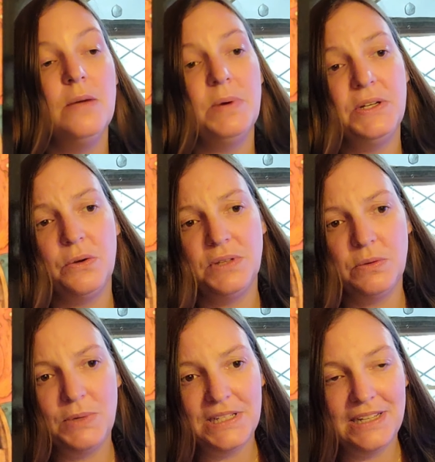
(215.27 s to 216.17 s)
but know
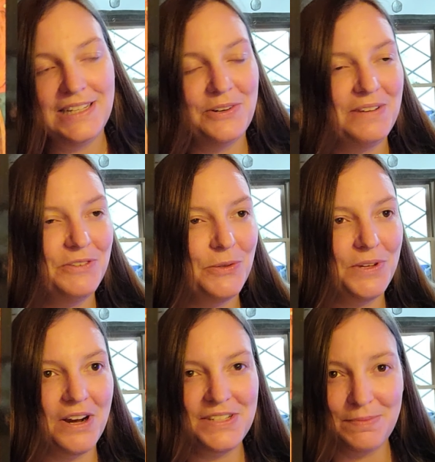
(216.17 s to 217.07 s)
that we, even though
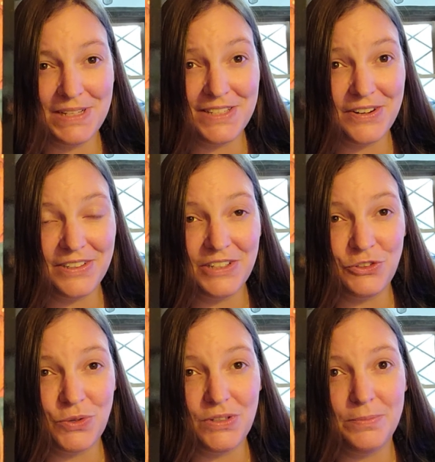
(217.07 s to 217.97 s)
there are some things that aren't
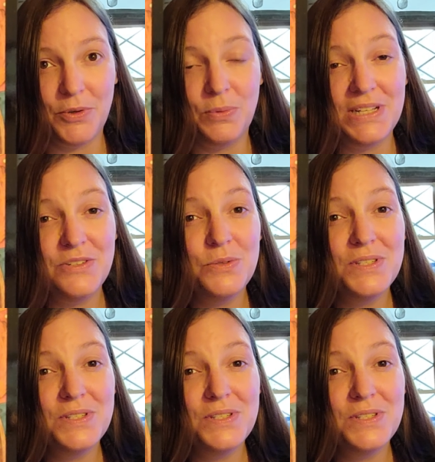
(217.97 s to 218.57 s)
controllable, we do